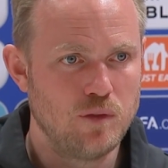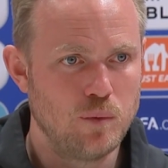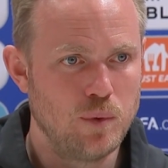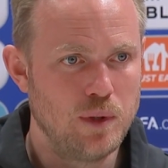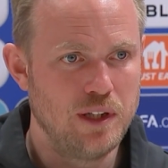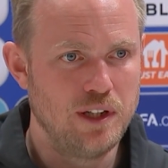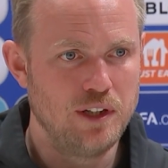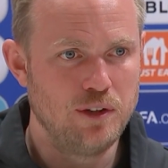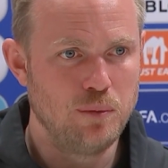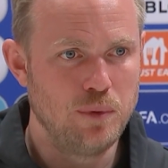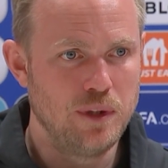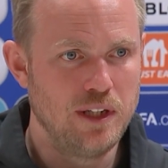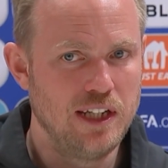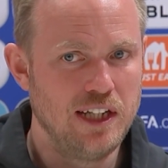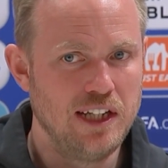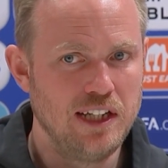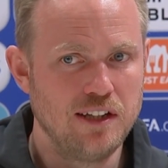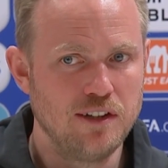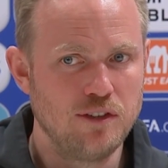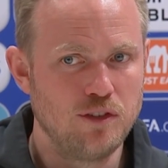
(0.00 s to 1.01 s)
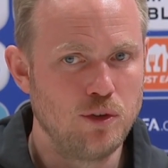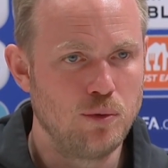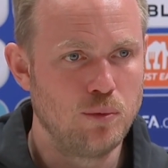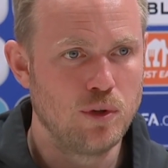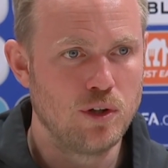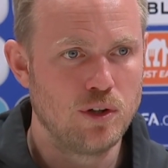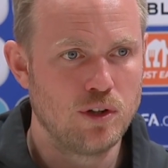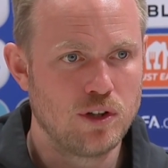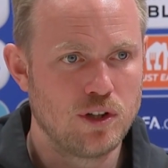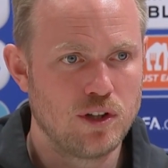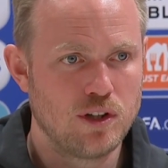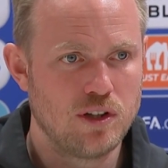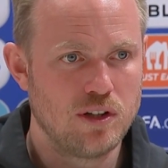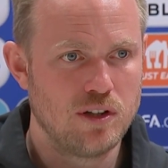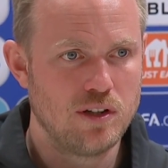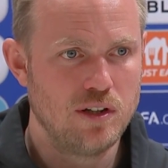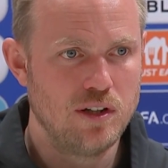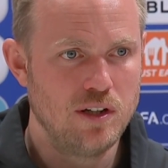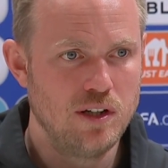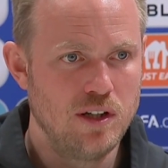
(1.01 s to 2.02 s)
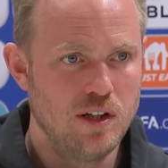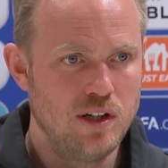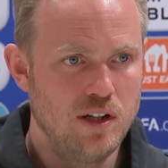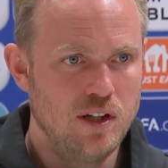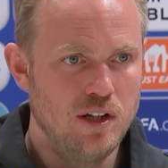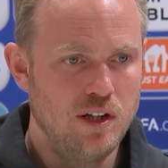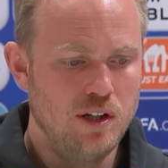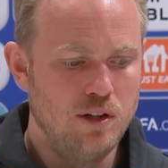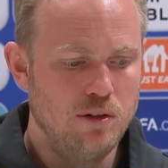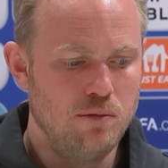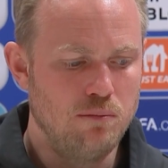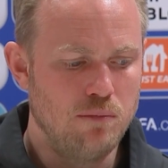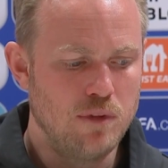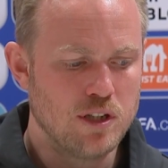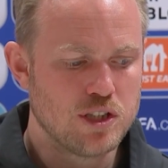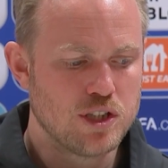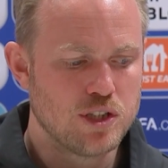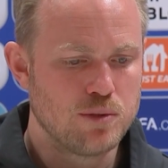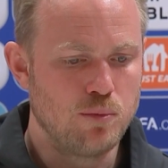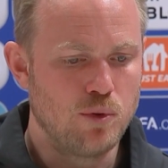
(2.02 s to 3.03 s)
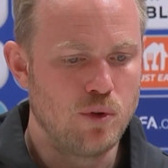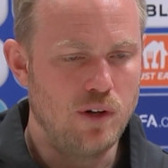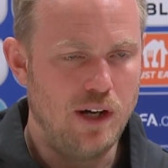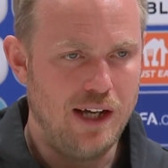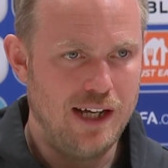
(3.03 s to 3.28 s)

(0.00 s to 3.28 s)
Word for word: We, we needed to work much more